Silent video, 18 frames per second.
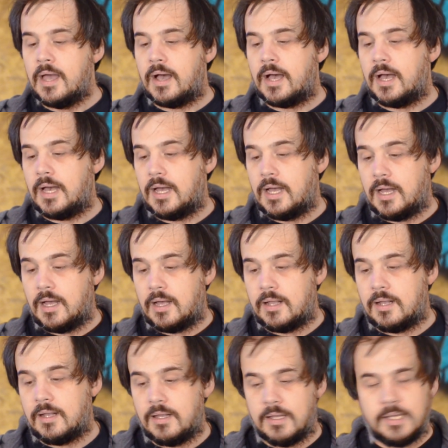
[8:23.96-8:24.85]

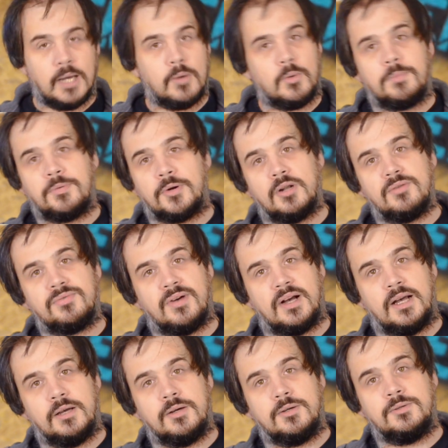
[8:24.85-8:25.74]
Lower
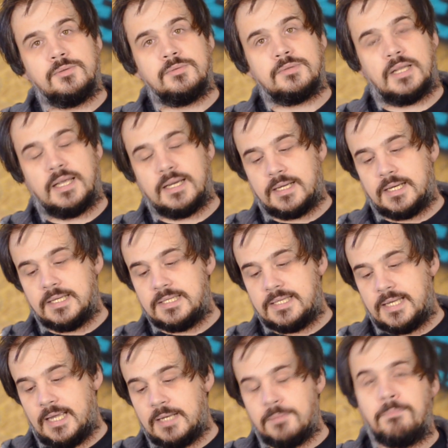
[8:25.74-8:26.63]
profile, like I
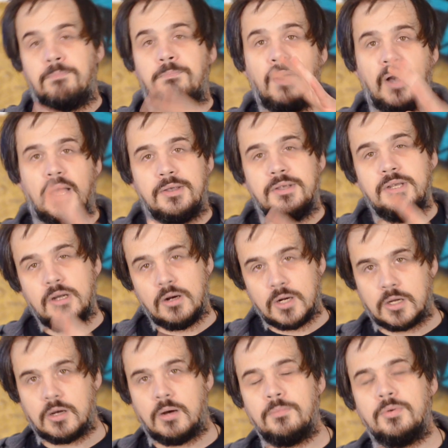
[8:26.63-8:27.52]
said, but
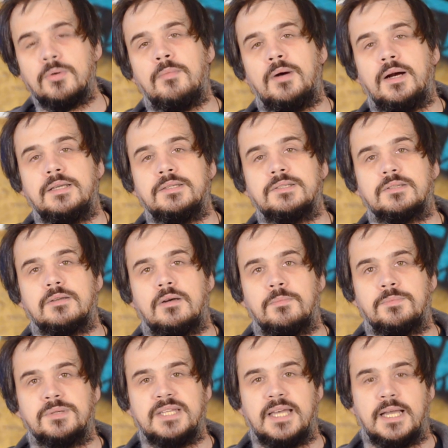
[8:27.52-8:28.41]
not compromised
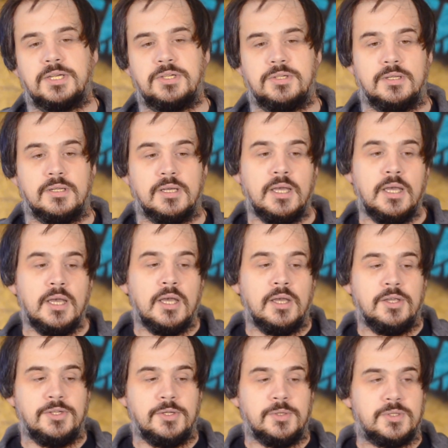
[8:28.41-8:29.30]
on protection.
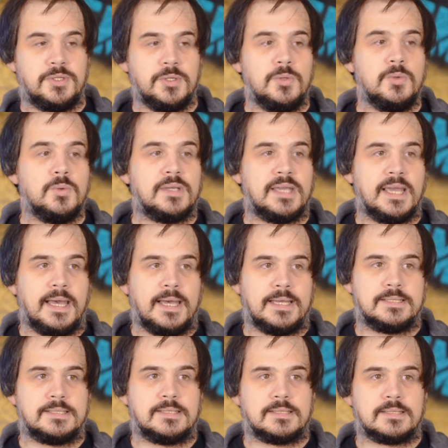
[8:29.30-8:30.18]
You do
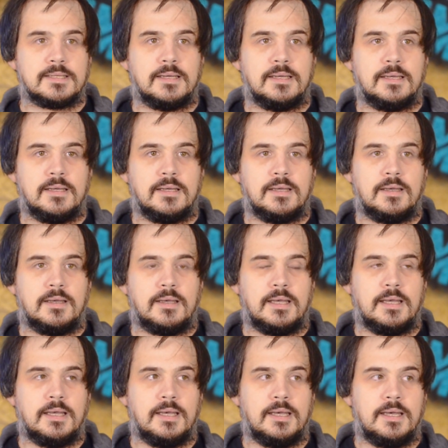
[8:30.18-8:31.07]
get,
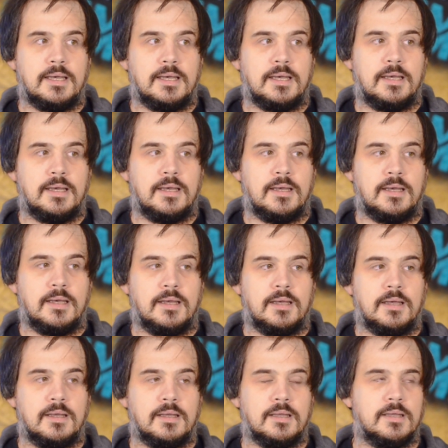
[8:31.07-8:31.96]

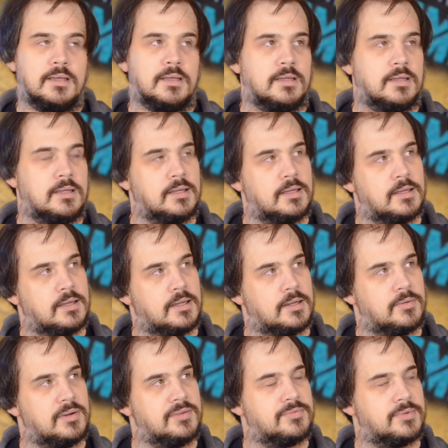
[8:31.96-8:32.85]
how
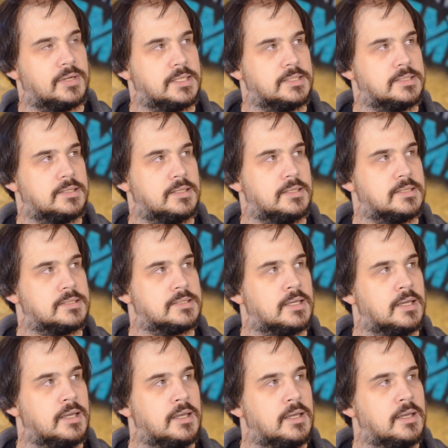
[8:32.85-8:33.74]
do I phrase this?
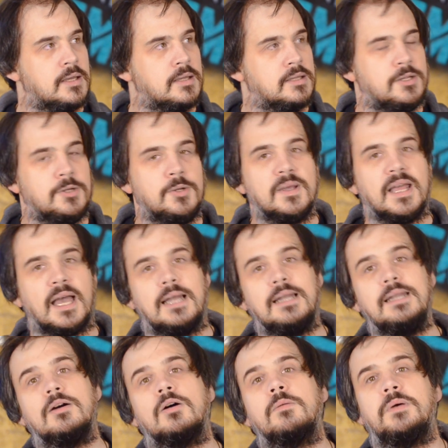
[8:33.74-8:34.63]
You do get a
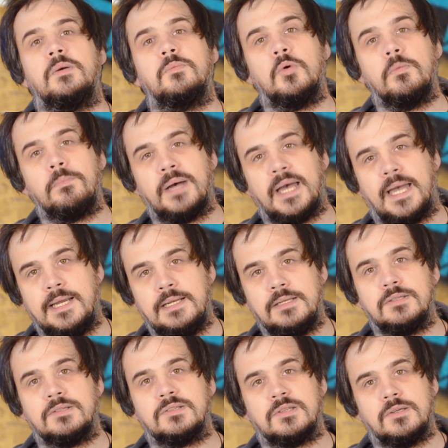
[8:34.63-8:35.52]
little bit more
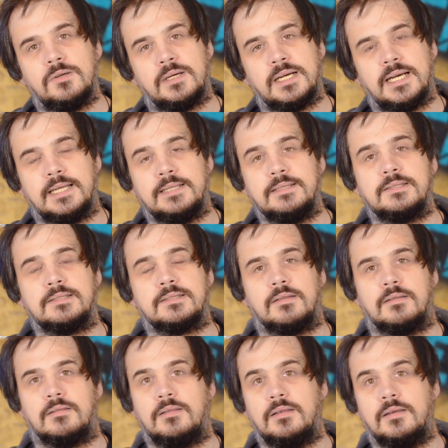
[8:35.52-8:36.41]
pain to your
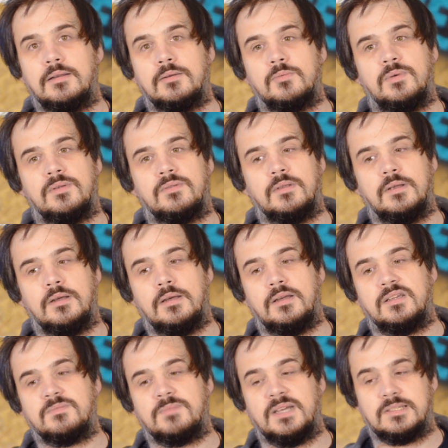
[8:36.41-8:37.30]
hands than with
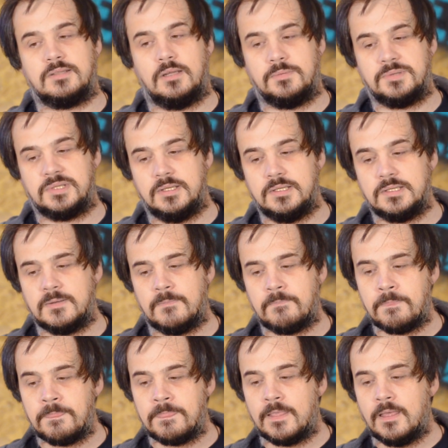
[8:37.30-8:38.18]
the Spares Lobsters,
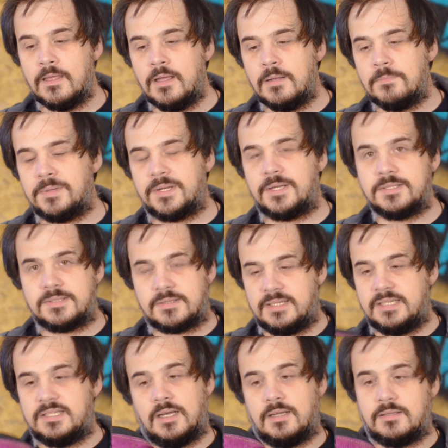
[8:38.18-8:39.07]
because
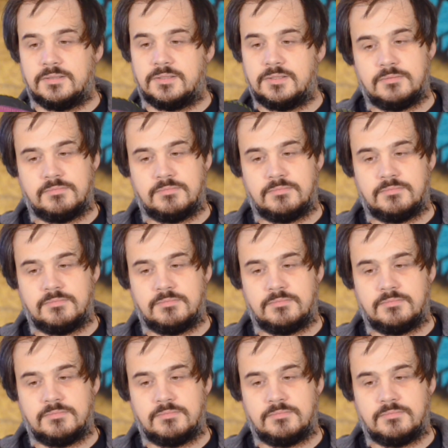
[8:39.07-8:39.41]
these aren't